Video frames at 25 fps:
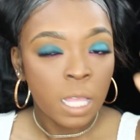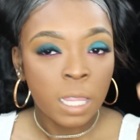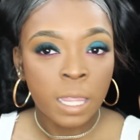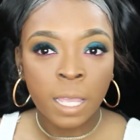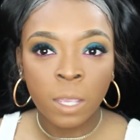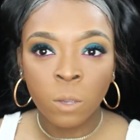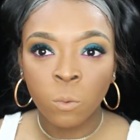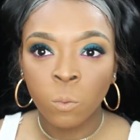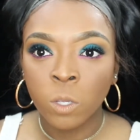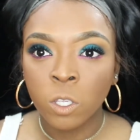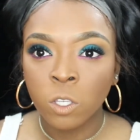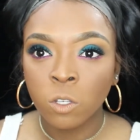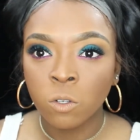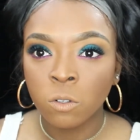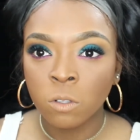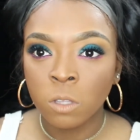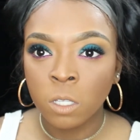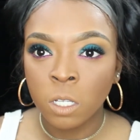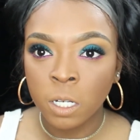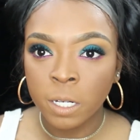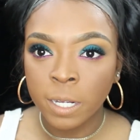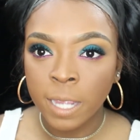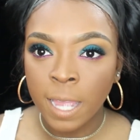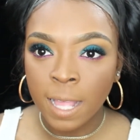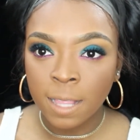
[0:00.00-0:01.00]
Like when you
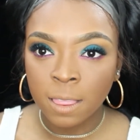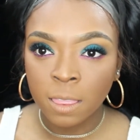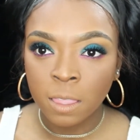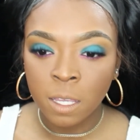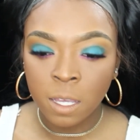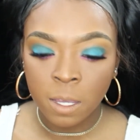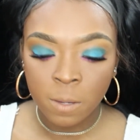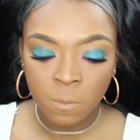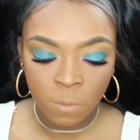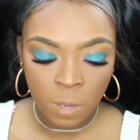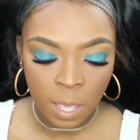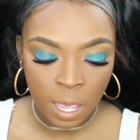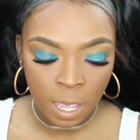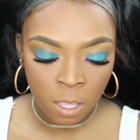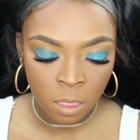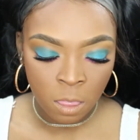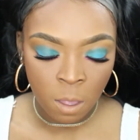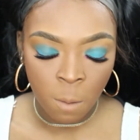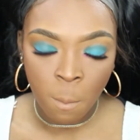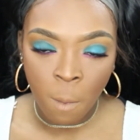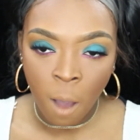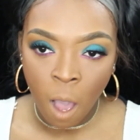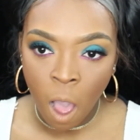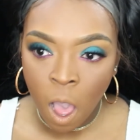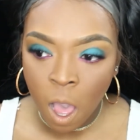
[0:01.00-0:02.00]
look at them in
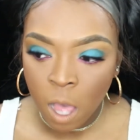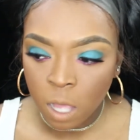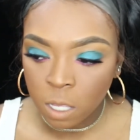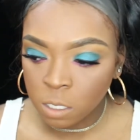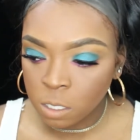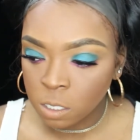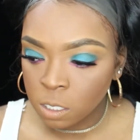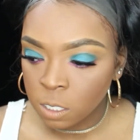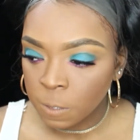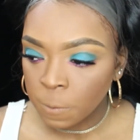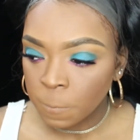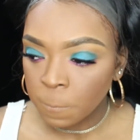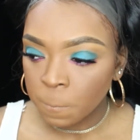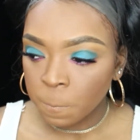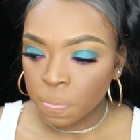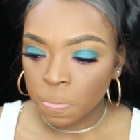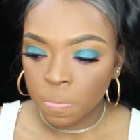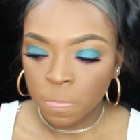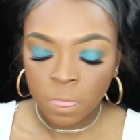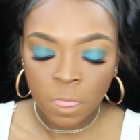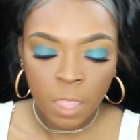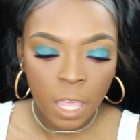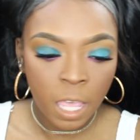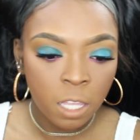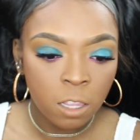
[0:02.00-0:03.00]
the box,
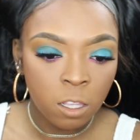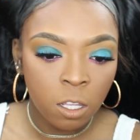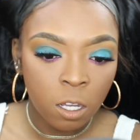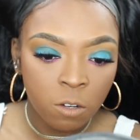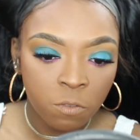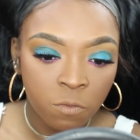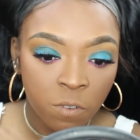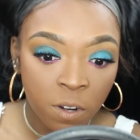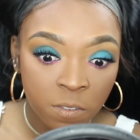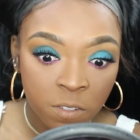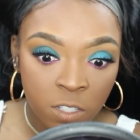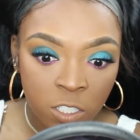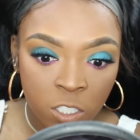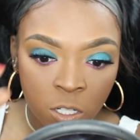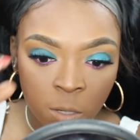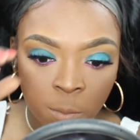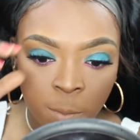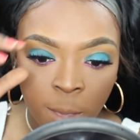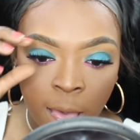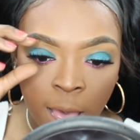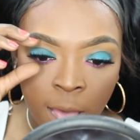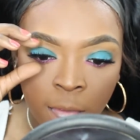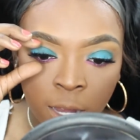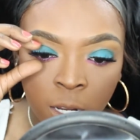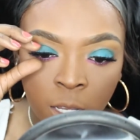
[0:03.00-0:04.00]
they look very
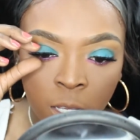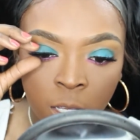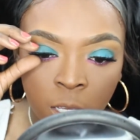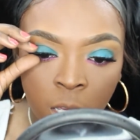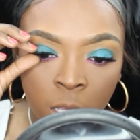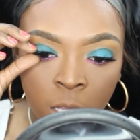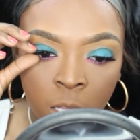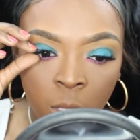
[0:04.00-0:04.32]
dramatic.